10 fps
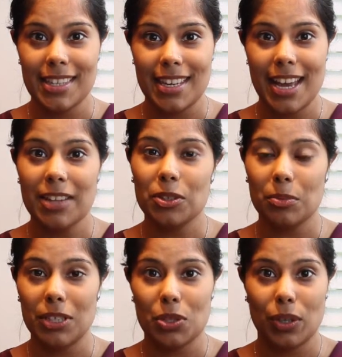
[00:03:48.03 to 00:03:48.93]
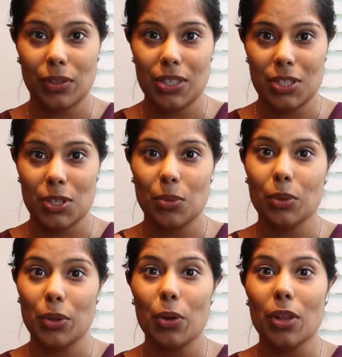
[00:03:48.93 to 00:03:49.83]
the endometrial tissue
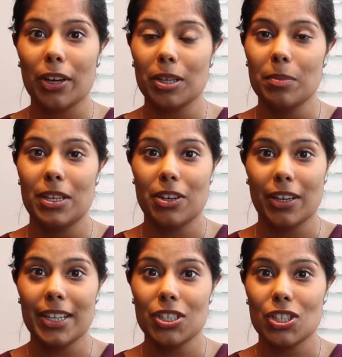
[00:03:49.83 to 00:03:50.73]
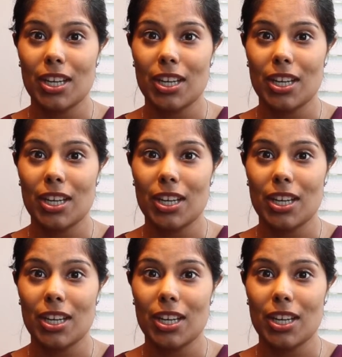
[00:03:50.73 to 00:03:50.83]
will no longer be nourished,